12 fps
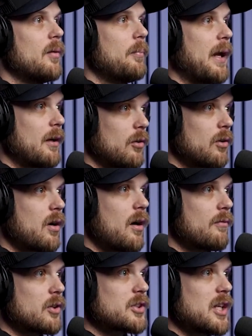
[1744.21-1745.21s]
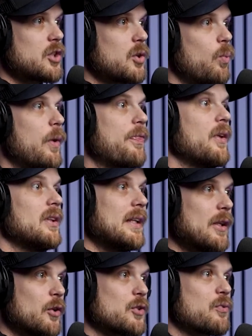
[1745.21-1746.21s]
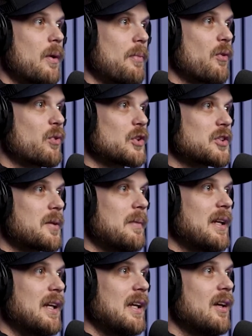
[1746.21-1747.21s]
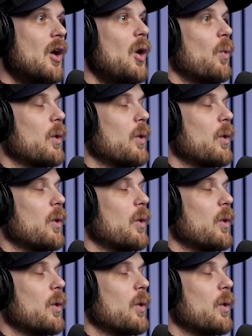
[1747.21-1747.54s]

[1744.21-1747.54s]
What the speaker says: panel conversation with the leaders from the first committee.